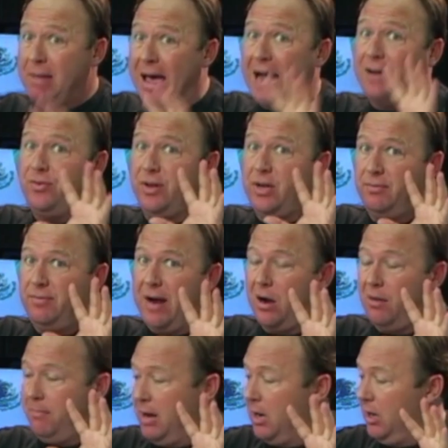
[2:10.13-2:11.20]
back to the
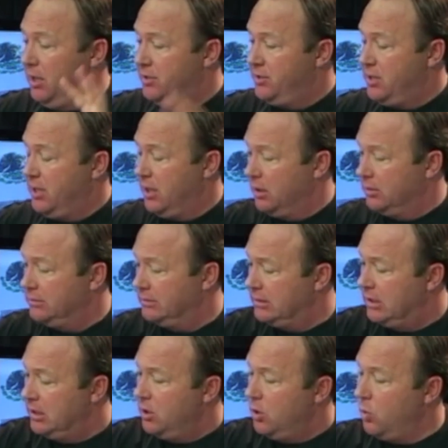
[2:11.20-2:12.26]
environmentalists here,
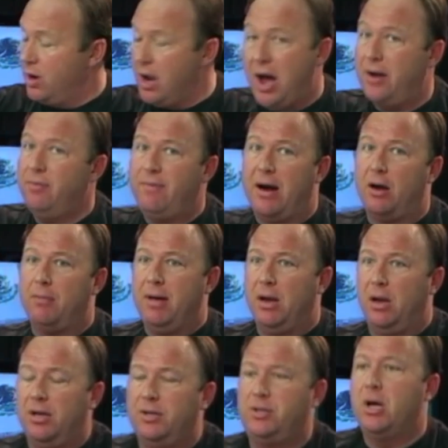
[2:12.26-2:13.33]
who are not
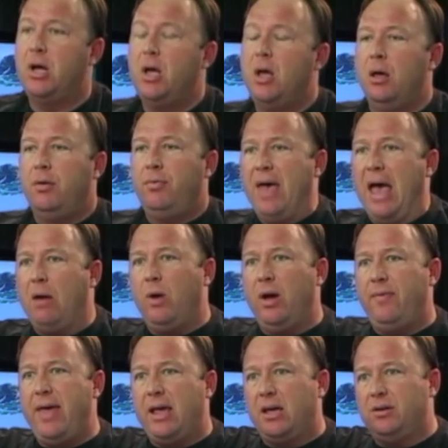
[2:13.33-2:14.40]
environmentalists. That way
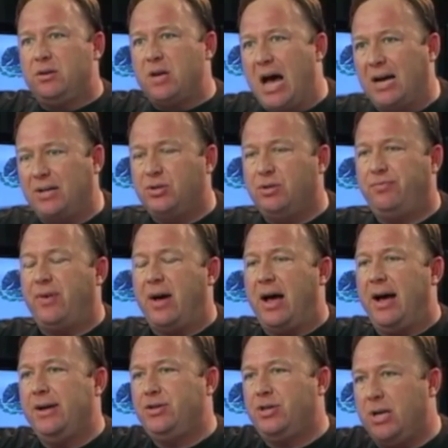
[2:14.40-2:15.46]
they can
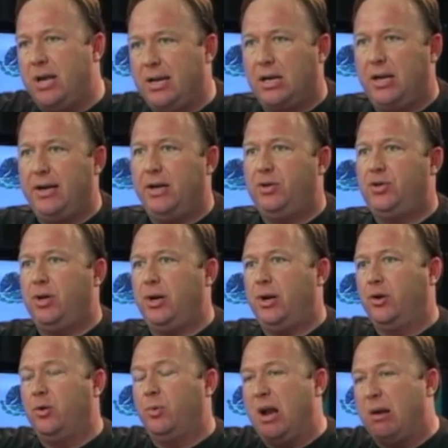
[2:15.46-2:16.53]
toxify, genetically engineer,
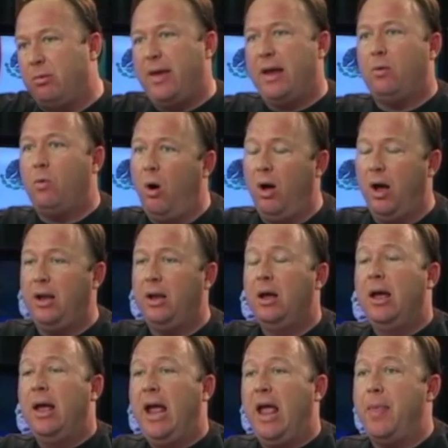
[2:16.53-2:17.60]
do whatever they want,
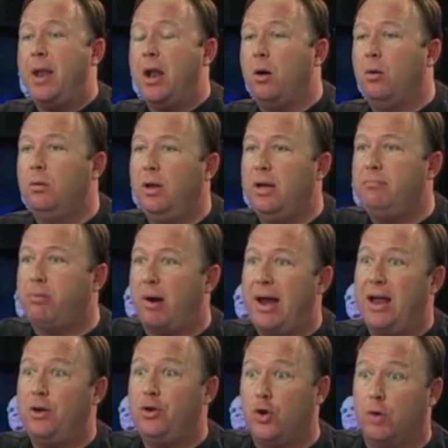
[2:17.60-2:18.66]
and then only
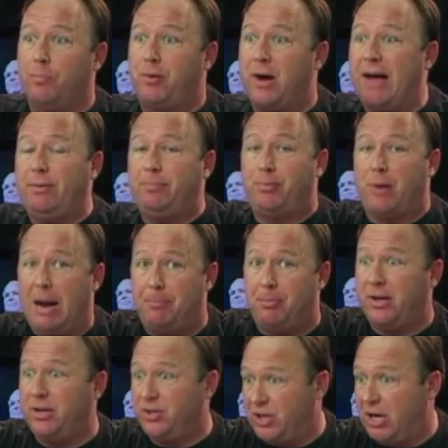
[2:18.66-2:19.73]
brand your private
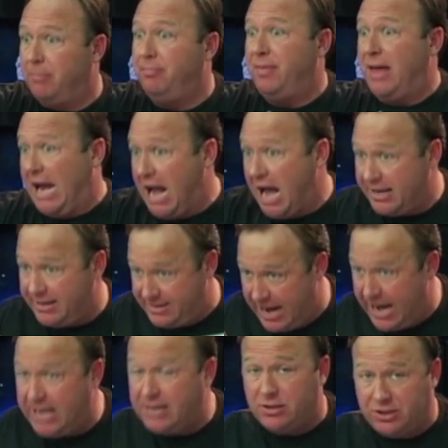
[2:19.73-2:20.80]
property as something they got to
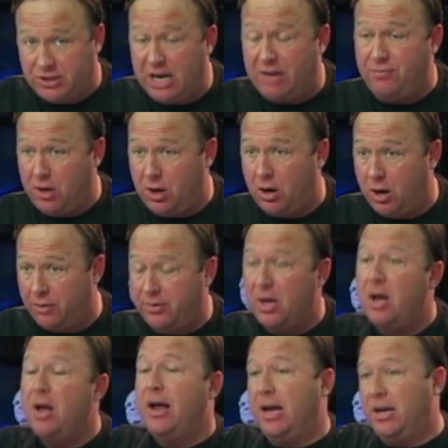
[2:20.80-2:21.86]
take to save the
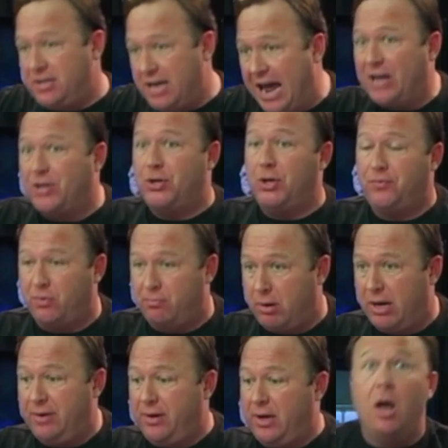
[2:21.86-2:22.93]
earth and tax you for
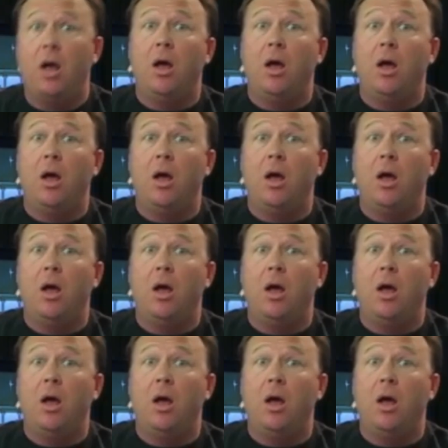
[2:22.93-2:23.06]
breathing.